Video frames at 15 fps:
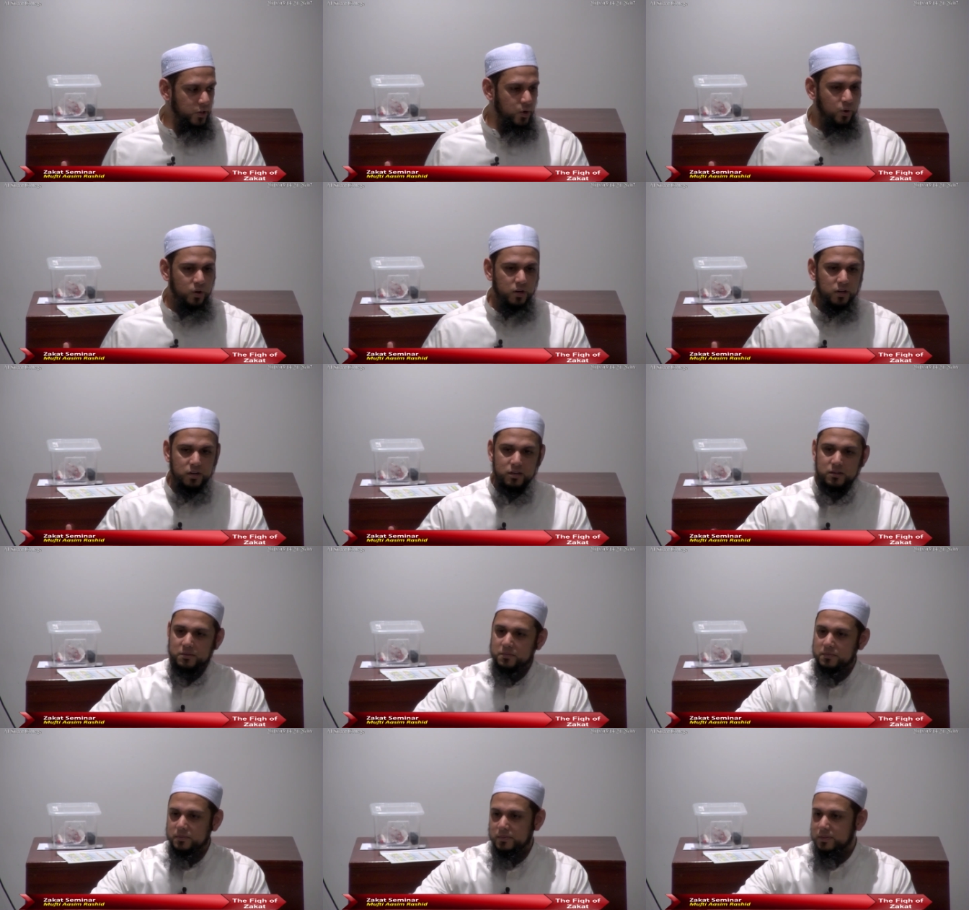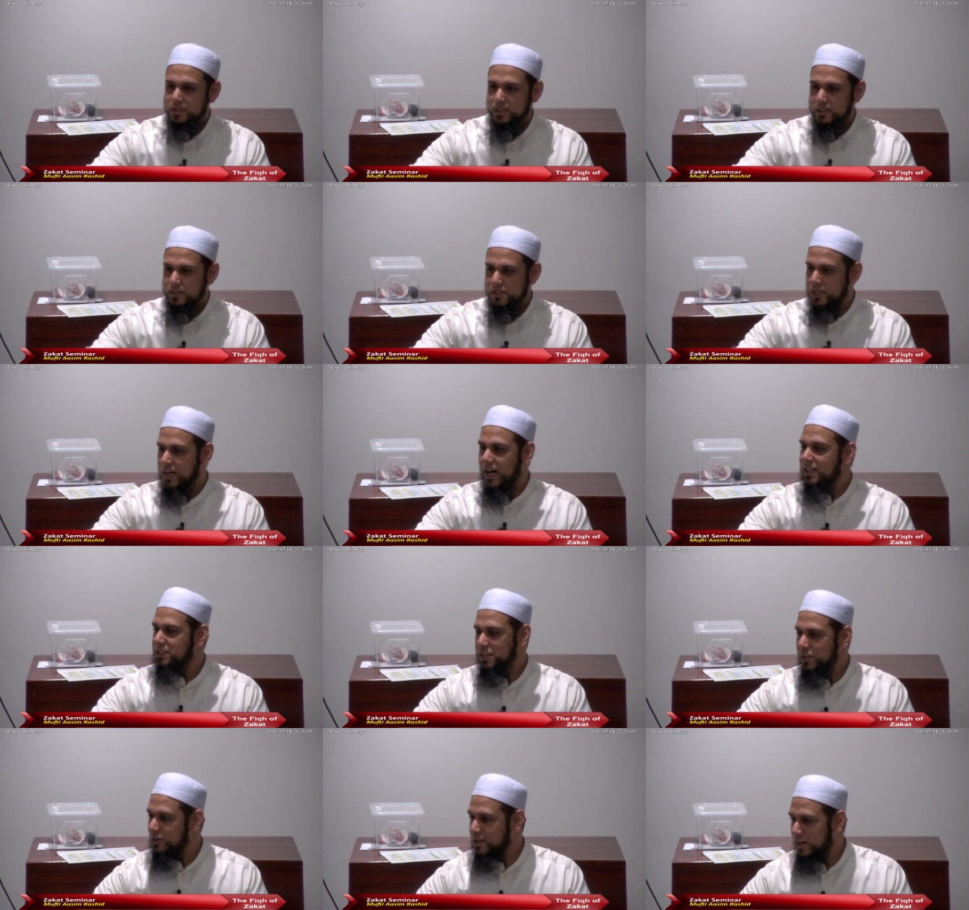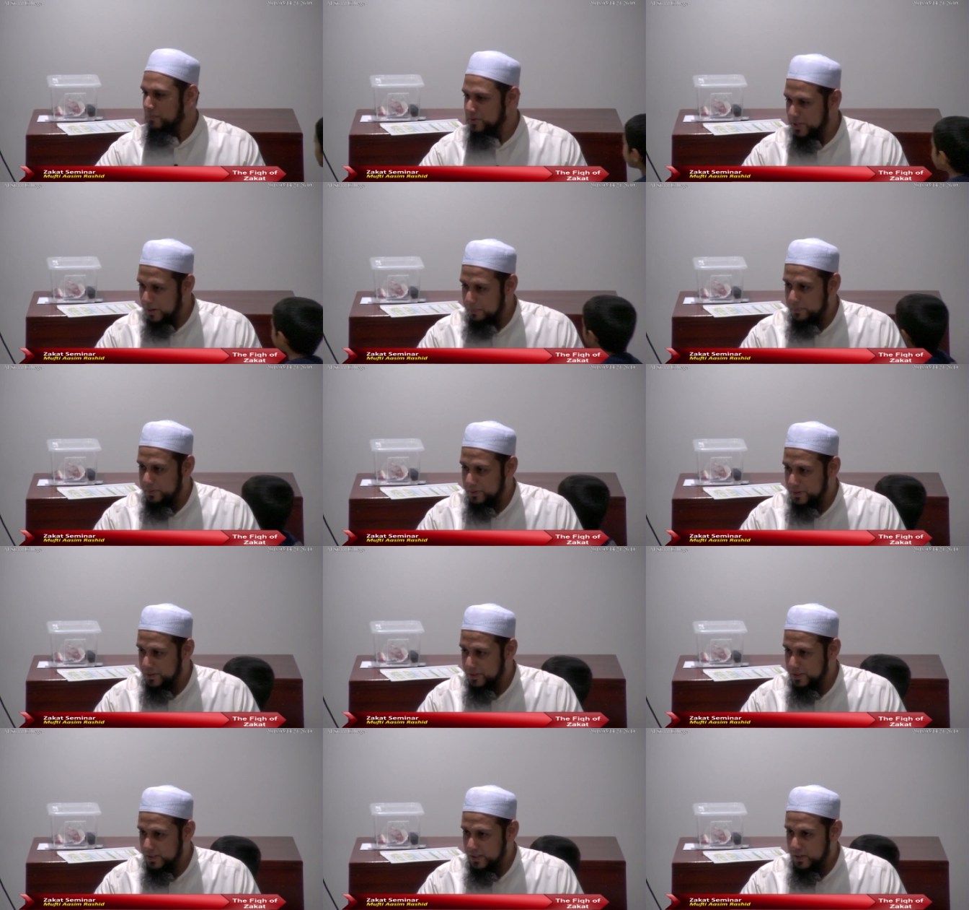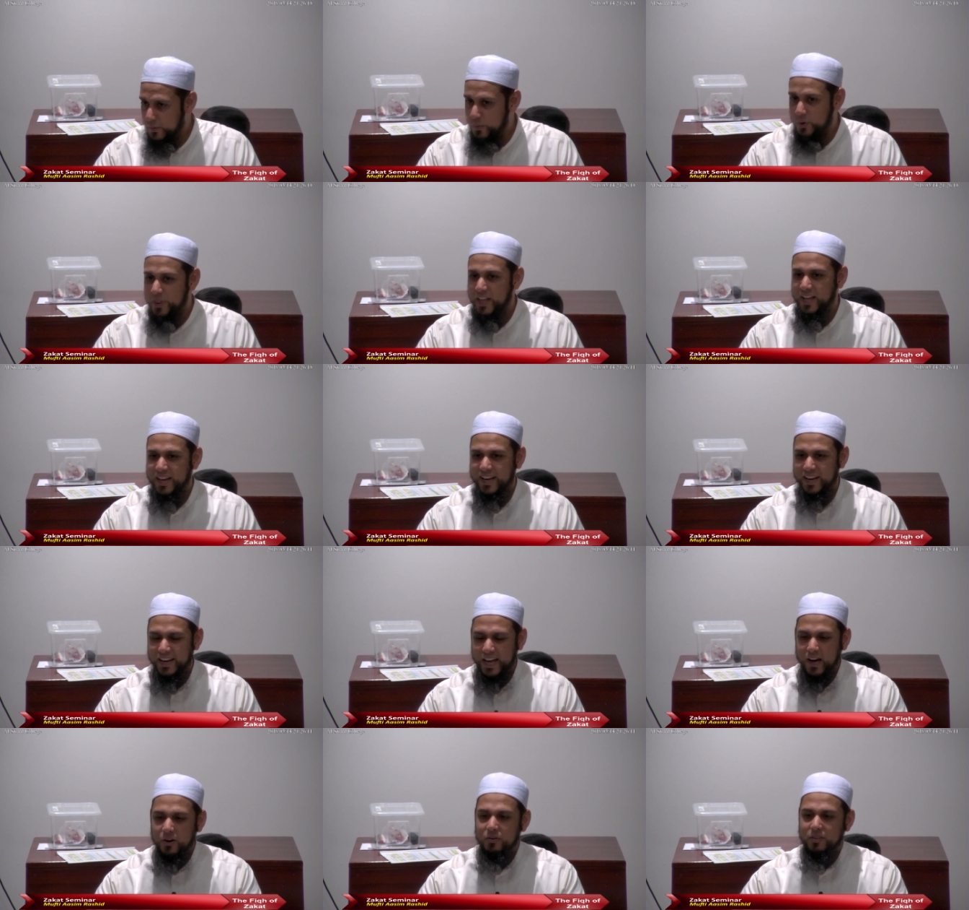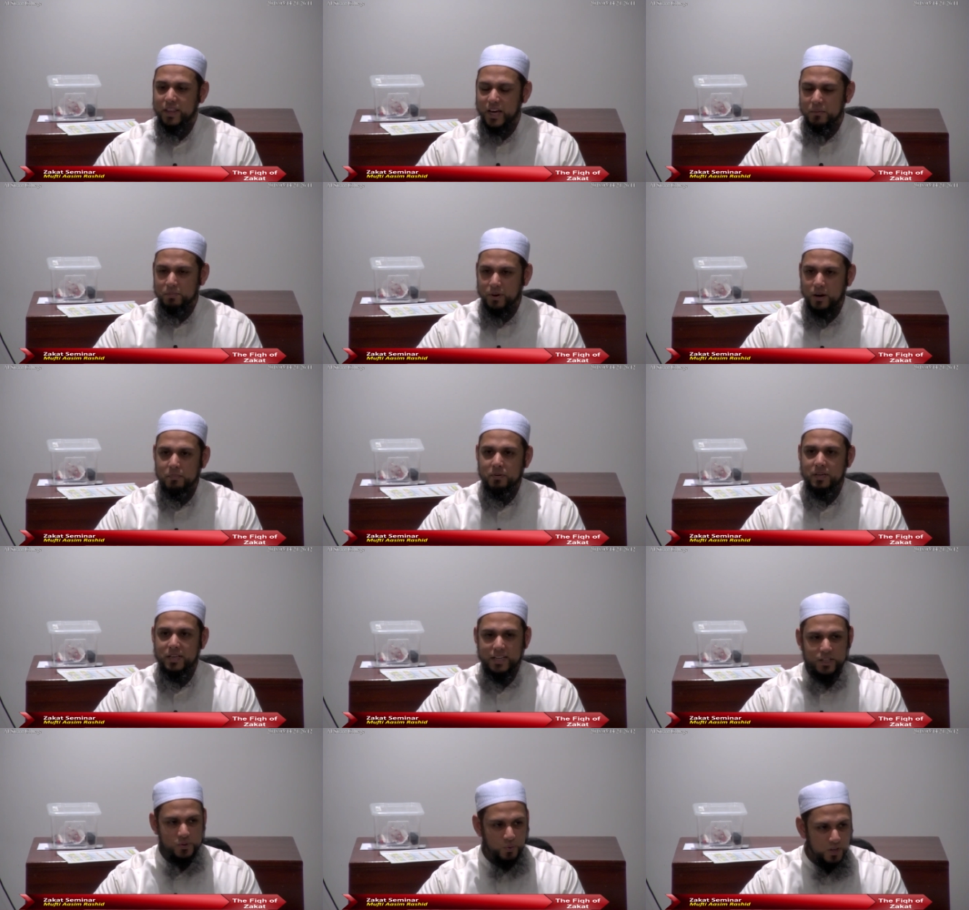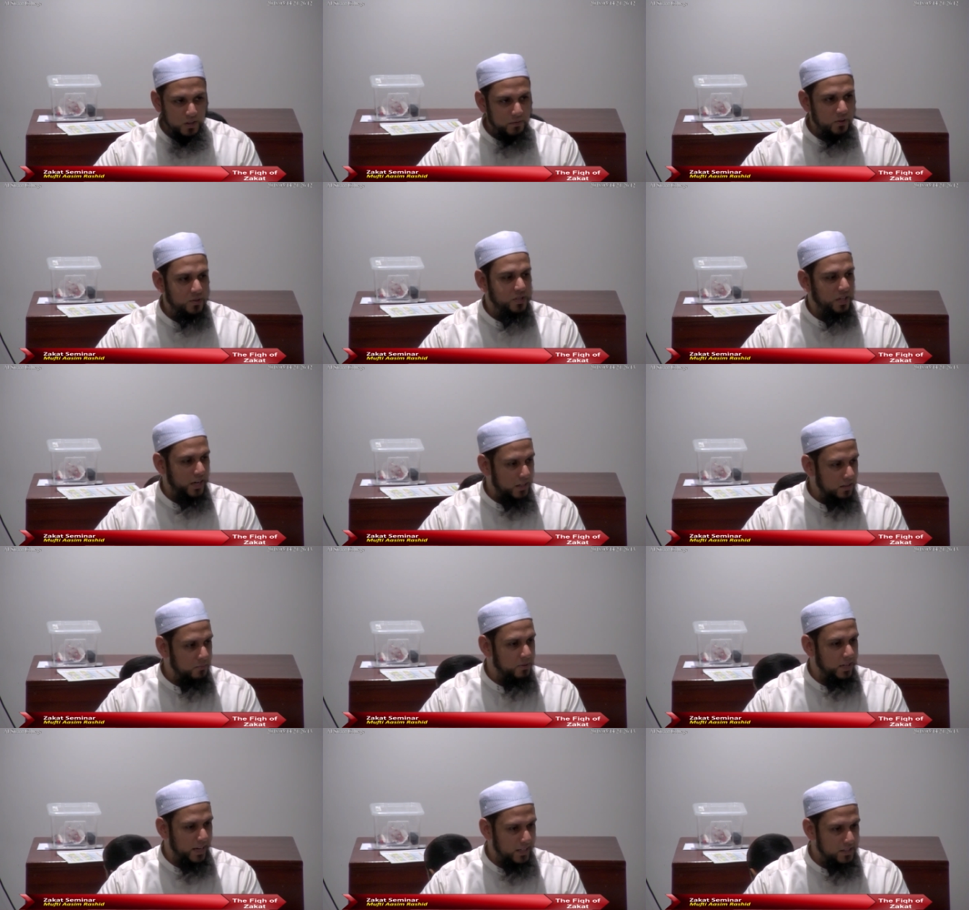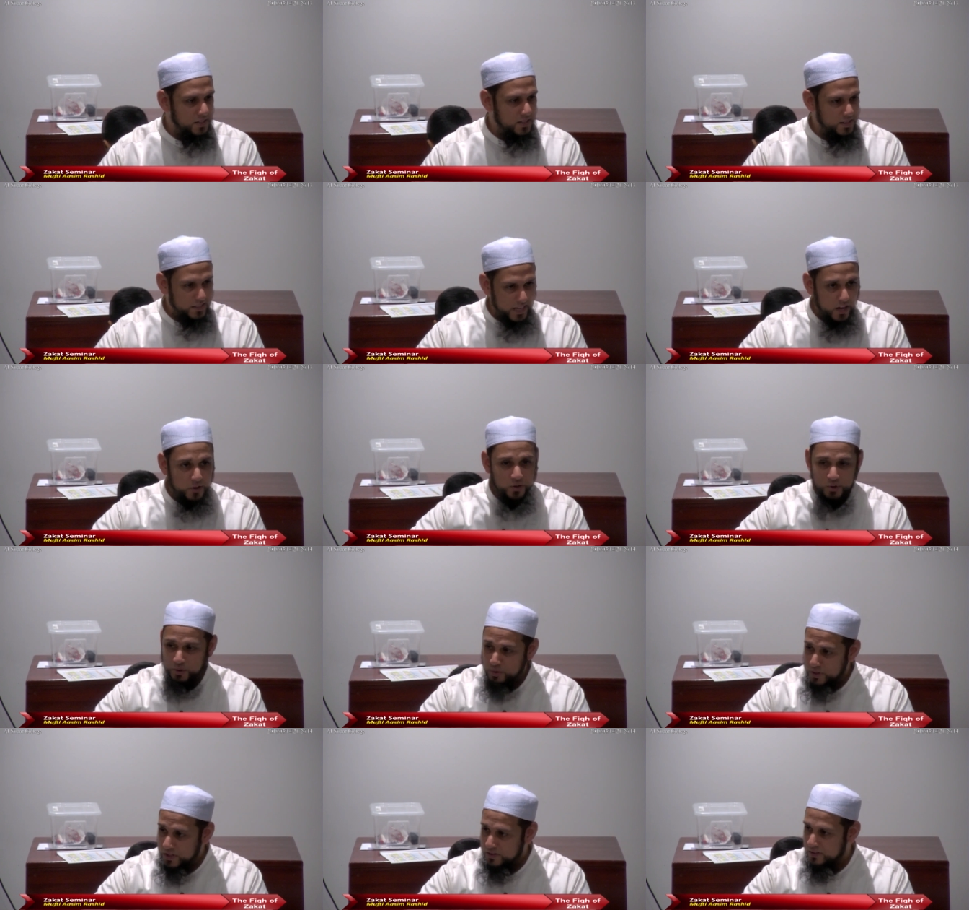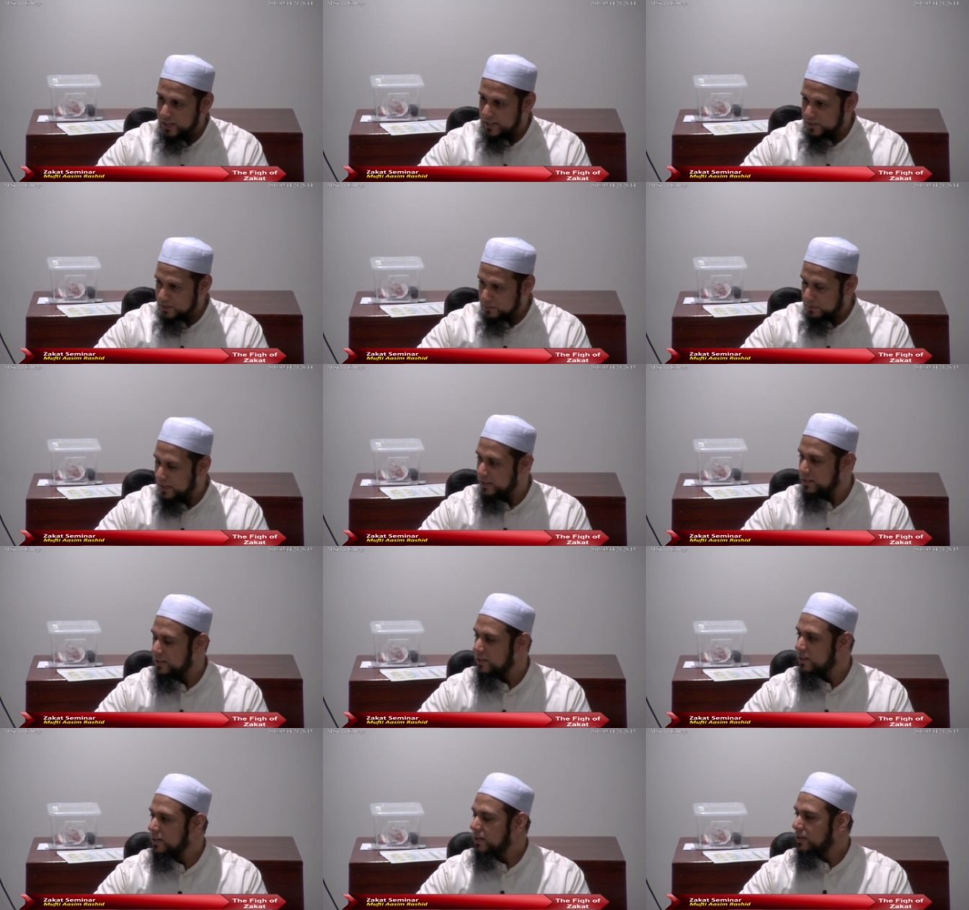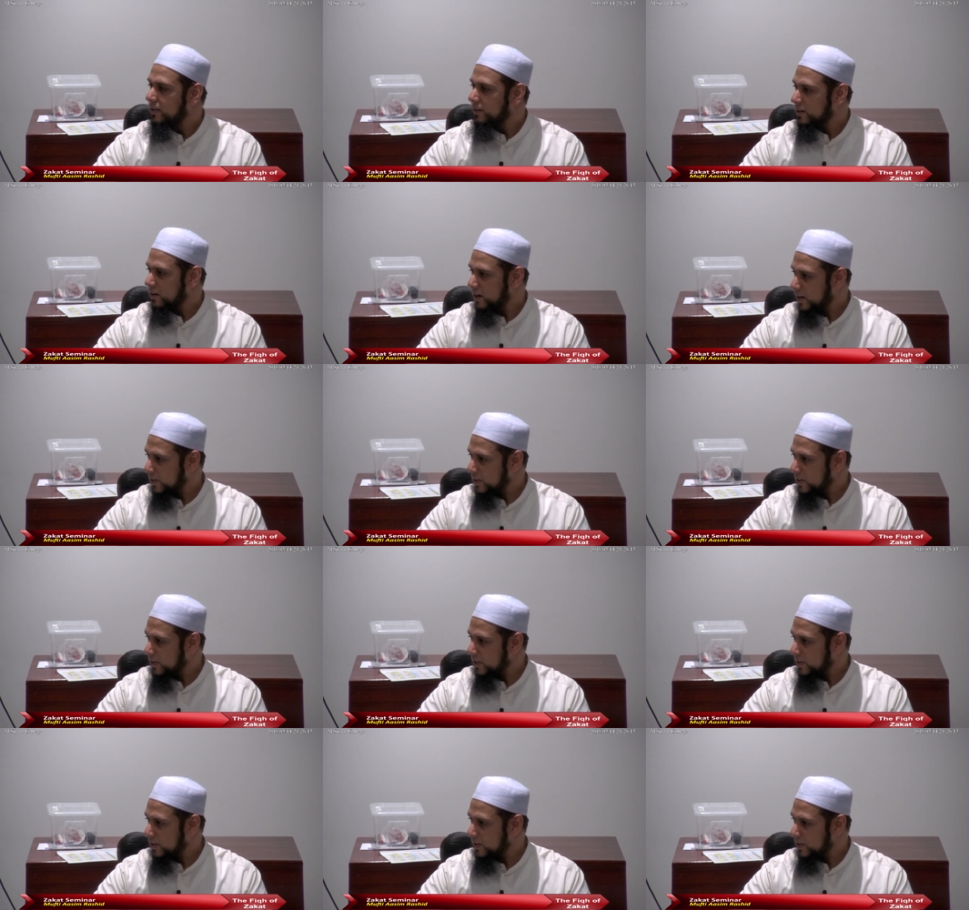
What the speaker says: your zakat year comes up, well, now that property is one of your zakatable assets. Now you do need to estimate the